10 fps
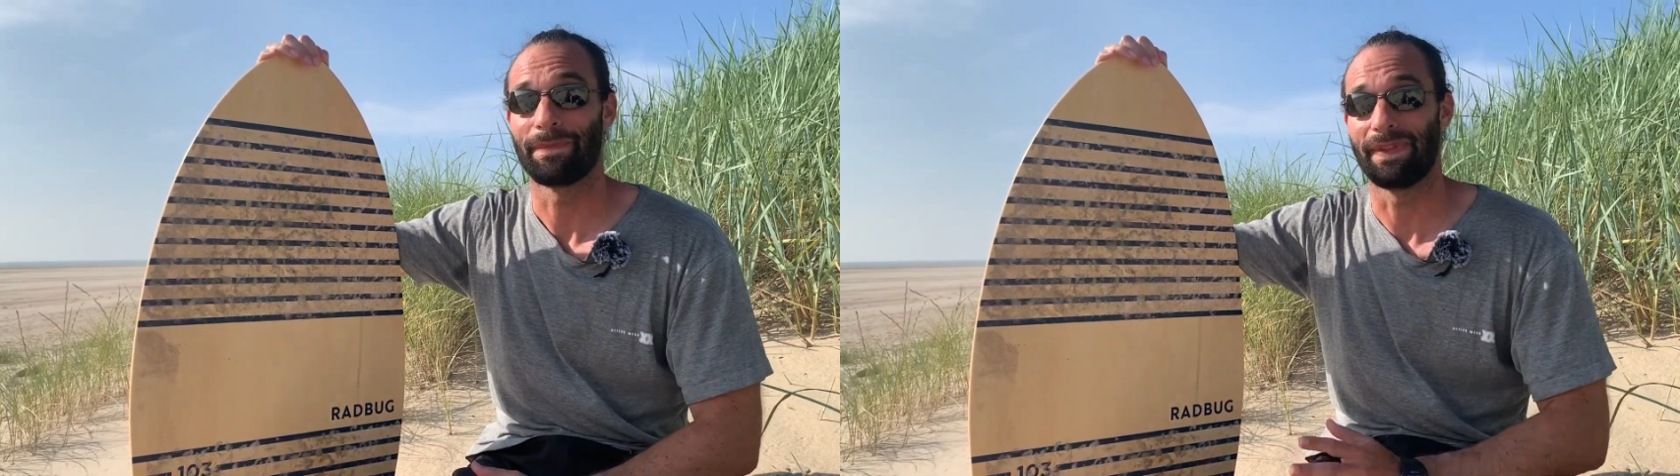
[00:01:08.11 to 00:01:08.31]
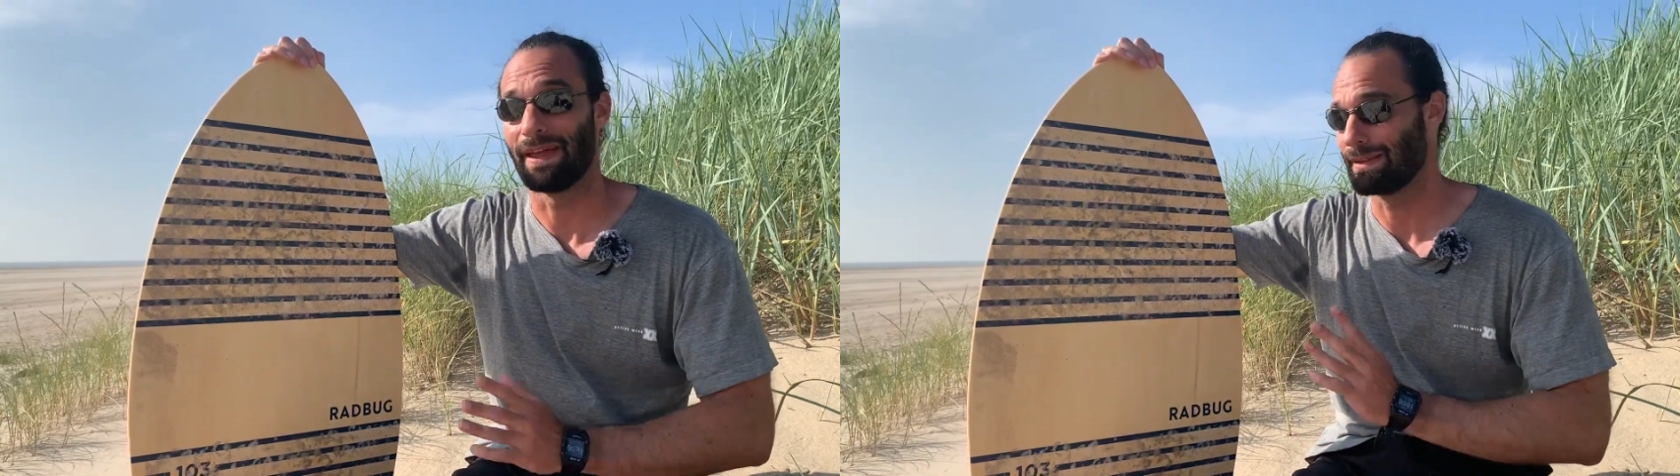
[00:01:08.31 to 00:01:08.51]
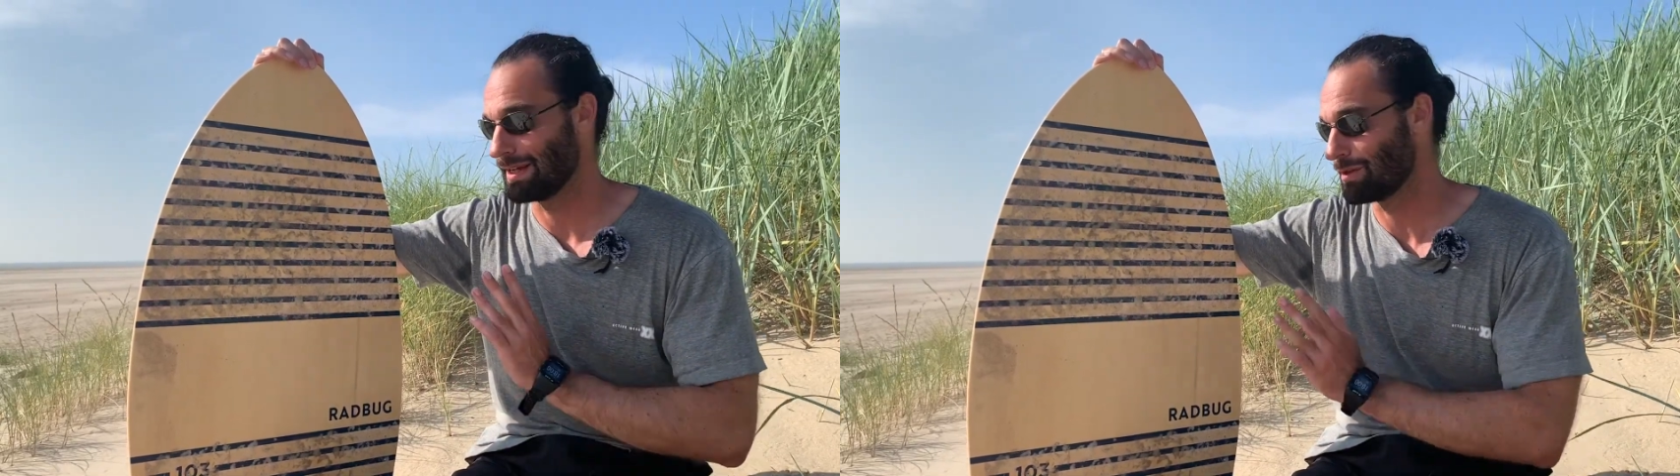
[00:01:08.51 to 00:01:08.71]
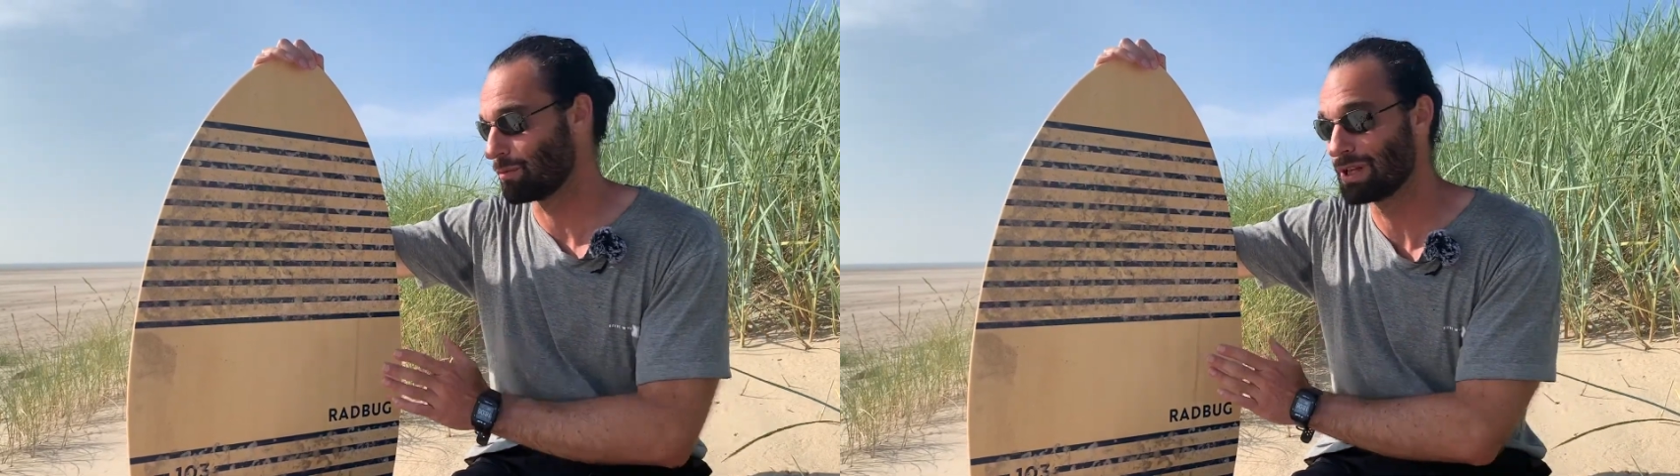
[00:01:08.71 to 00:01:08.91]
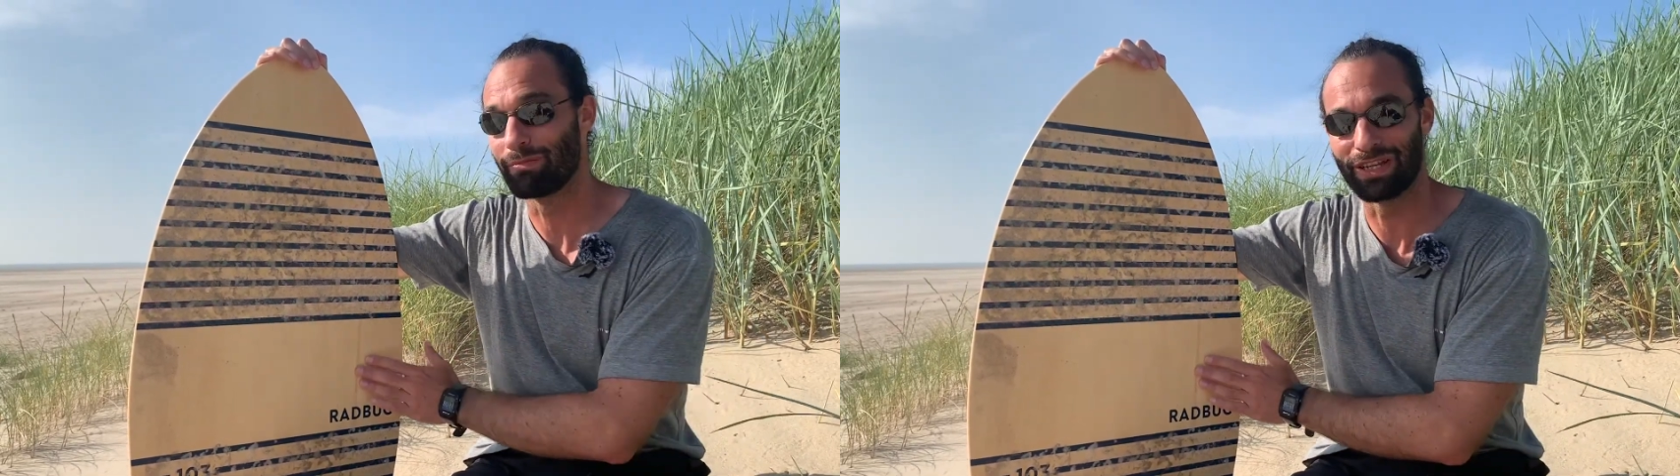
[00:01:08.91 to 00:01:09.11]
that it
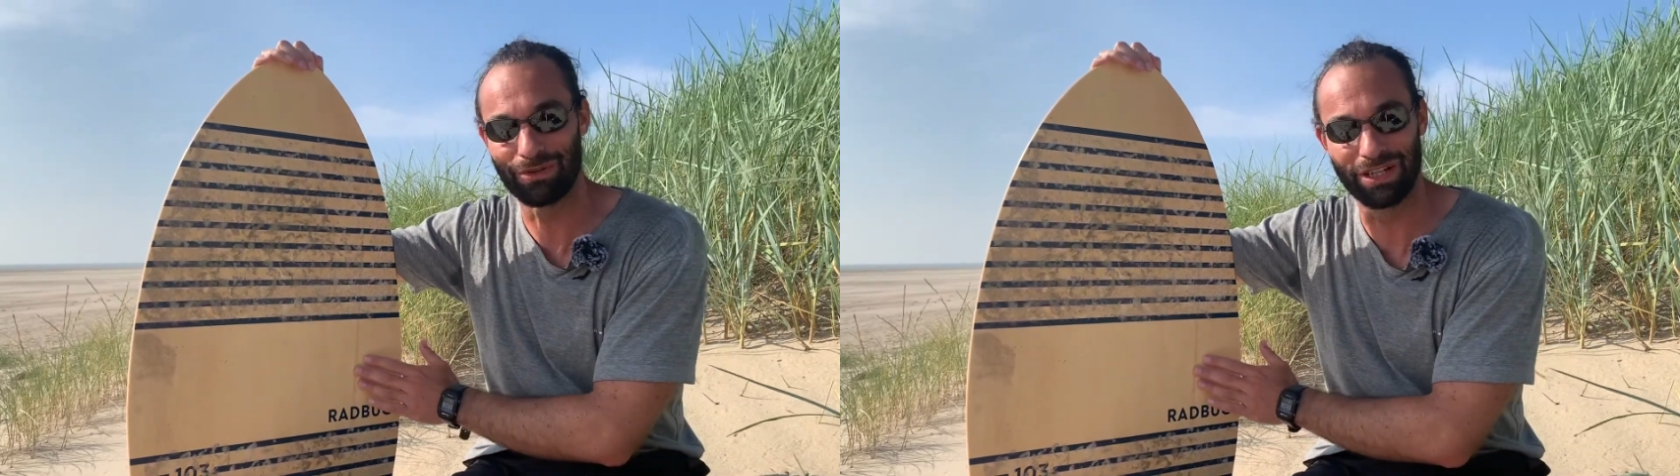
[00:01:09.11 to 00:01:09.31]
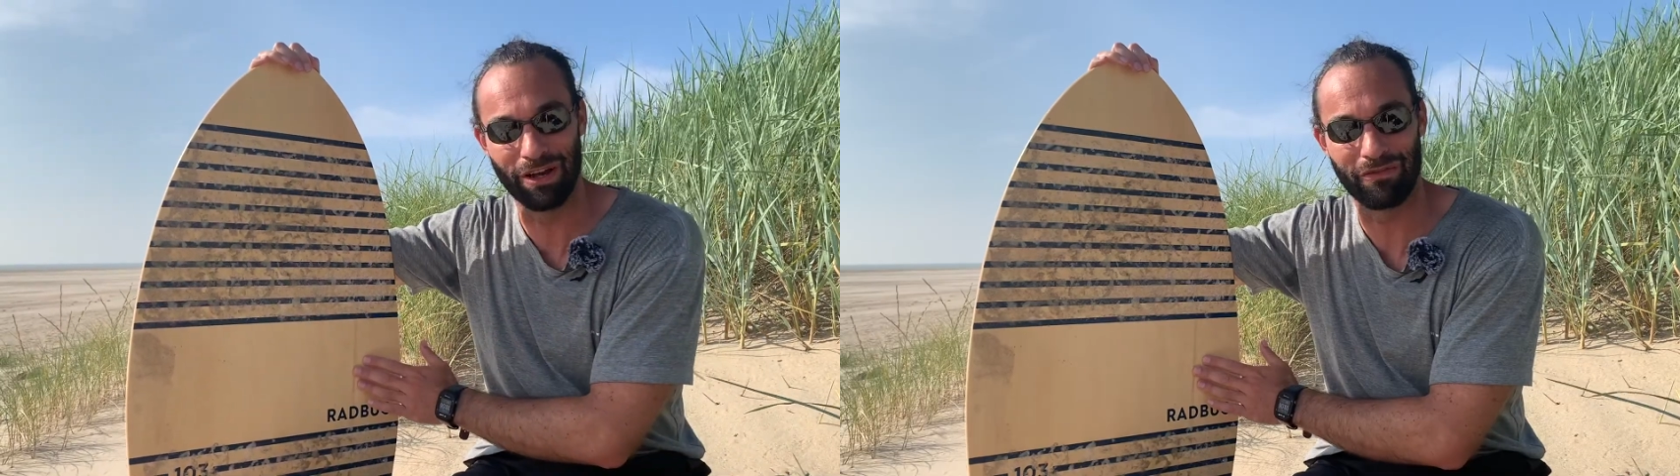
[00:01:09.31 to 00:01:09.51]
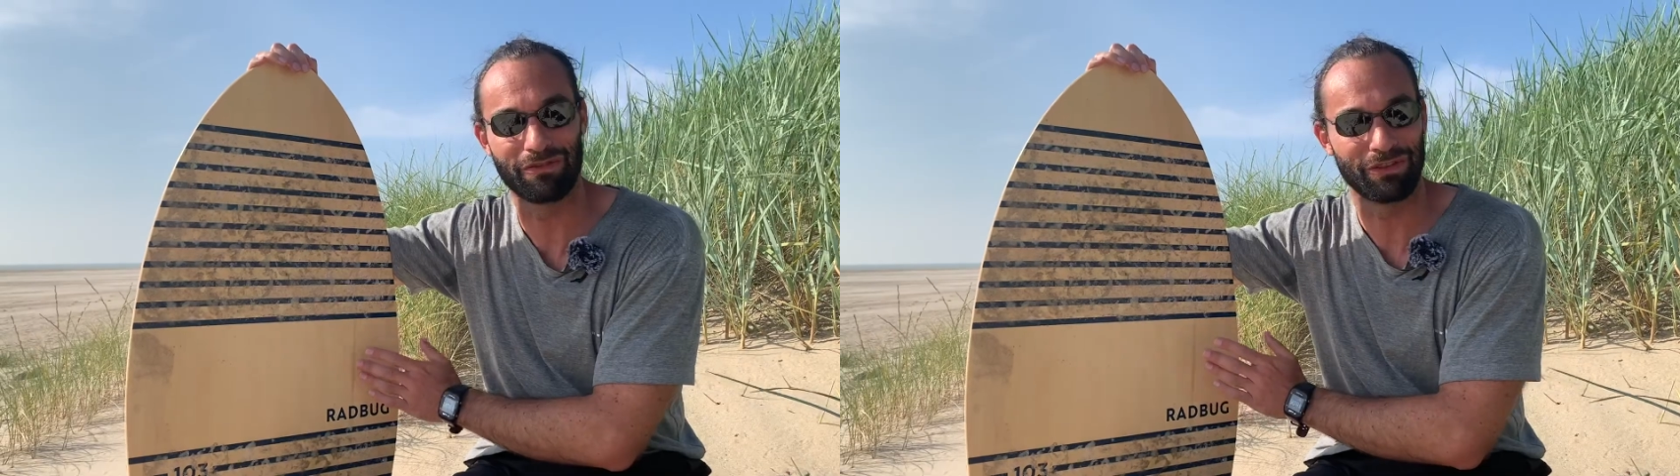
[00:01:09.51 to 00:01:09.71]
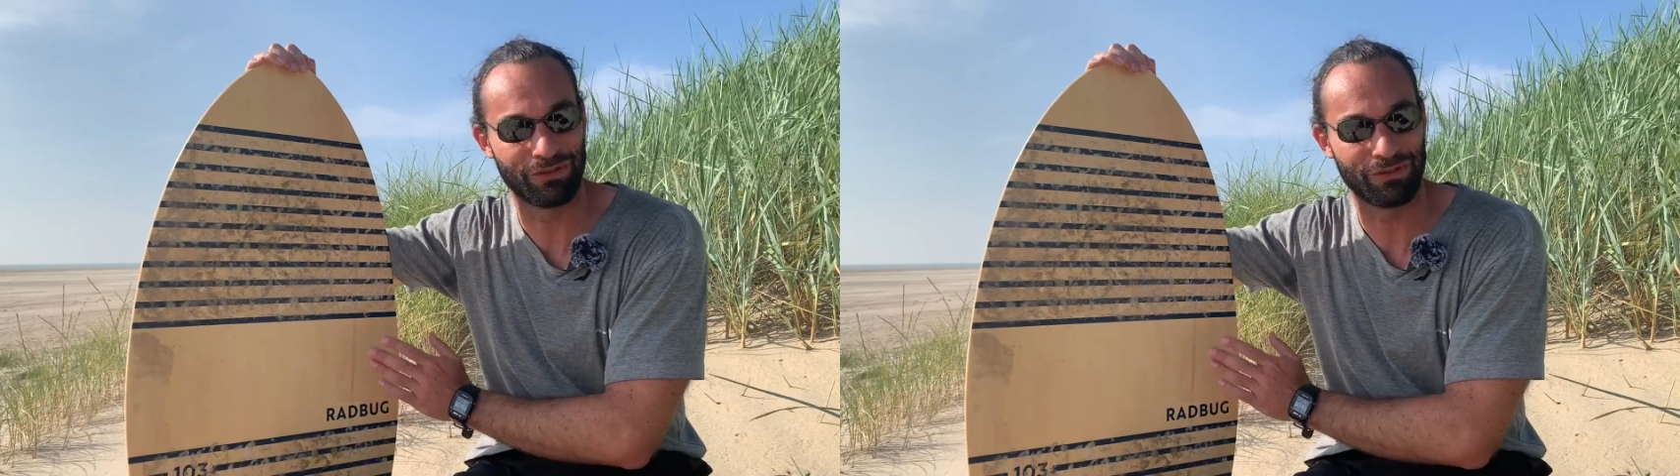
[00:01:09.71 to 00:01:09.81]
will be good enough